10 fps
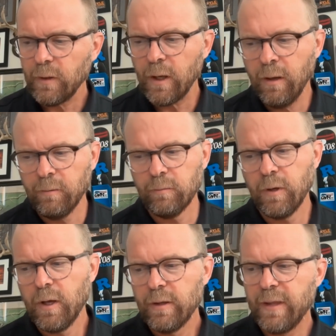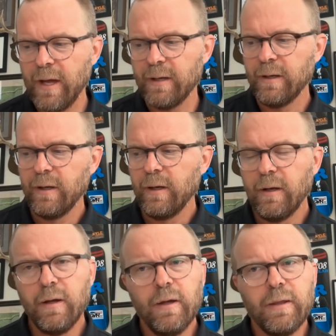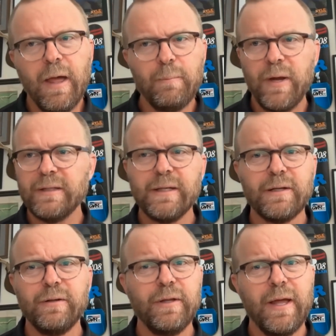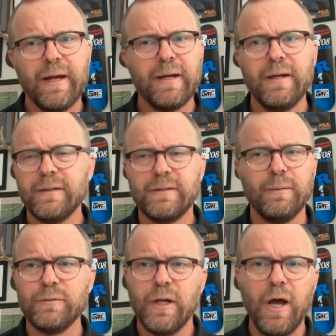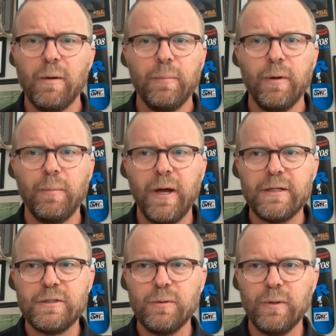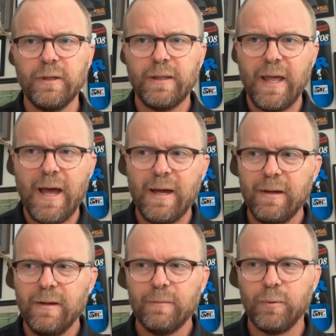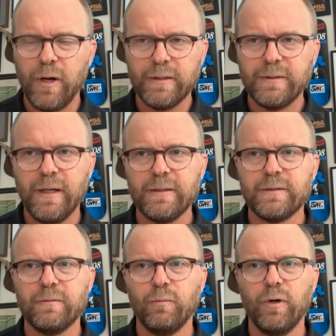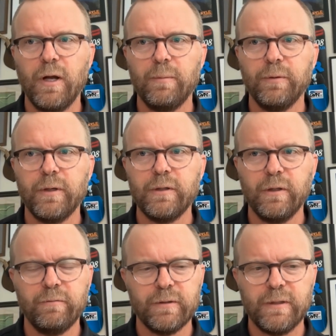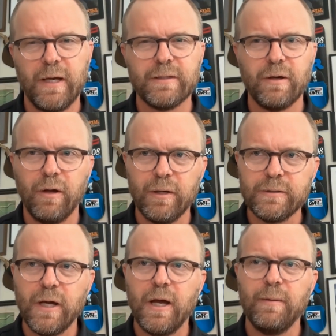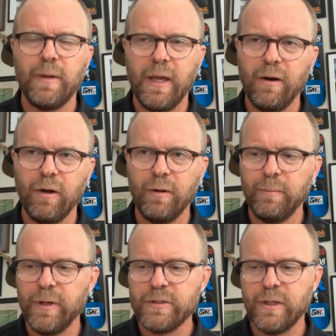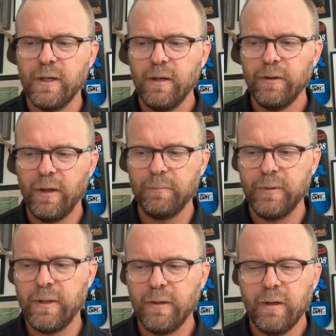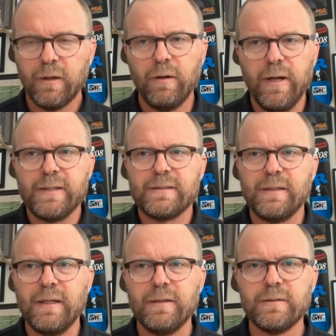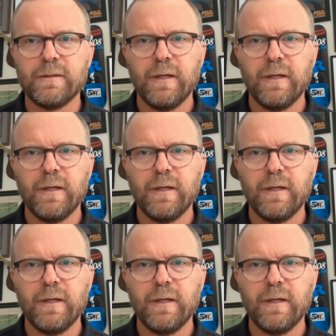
Oh, that that basically like sums it up. But by doing that process, we're able to deliver sites on time and on budget that meet clients' needs.